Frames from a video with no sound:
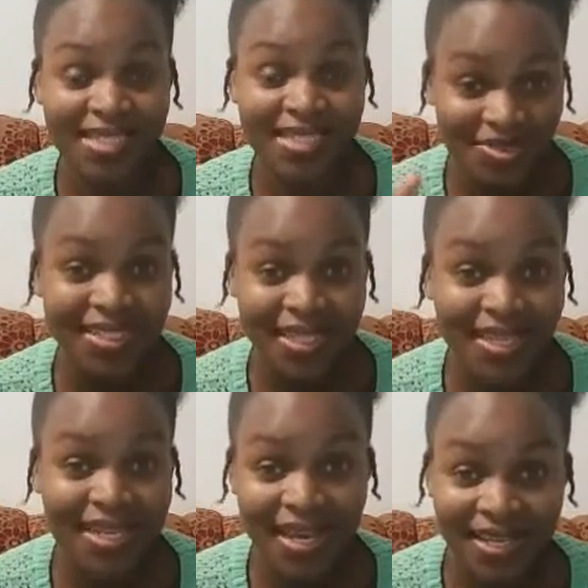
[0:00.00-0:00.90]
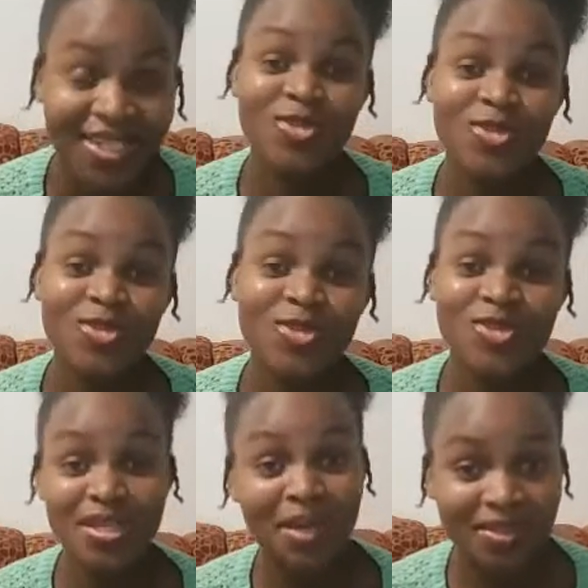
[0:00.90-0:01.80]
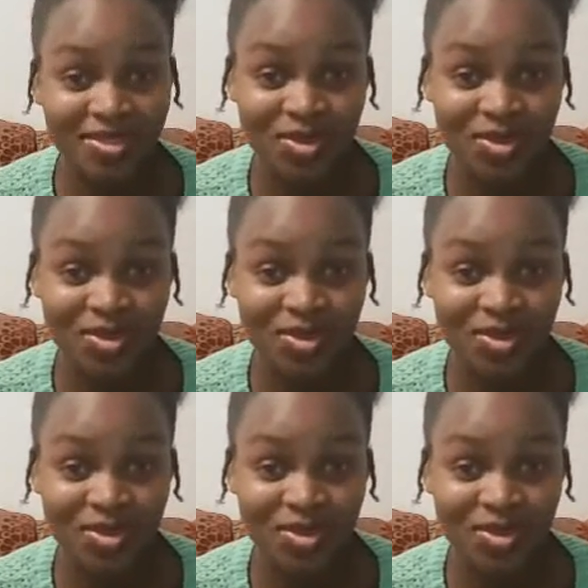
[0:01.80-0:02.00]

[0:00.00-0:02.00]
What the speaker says: naked eye, not using a microscope,